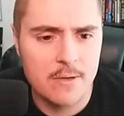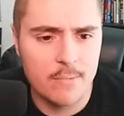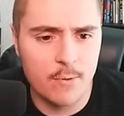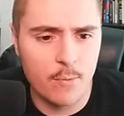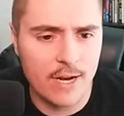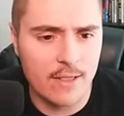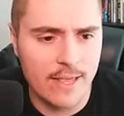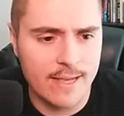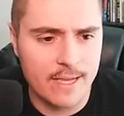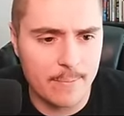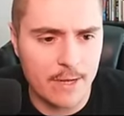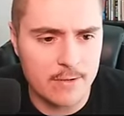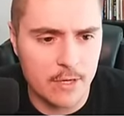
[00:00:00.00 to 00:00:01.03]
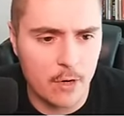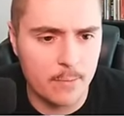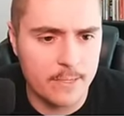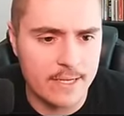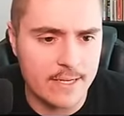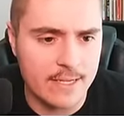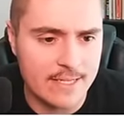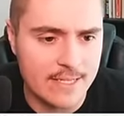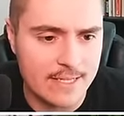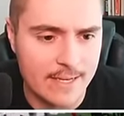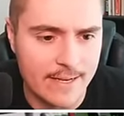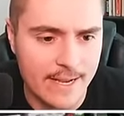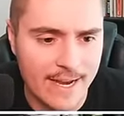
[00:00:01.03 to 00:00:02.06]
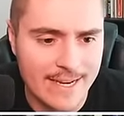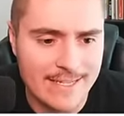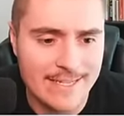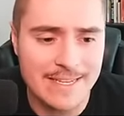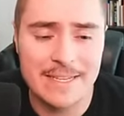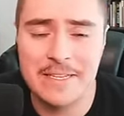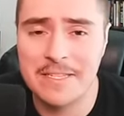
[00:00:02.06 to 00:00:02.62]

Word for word: But what I like about Tobin is he's a 90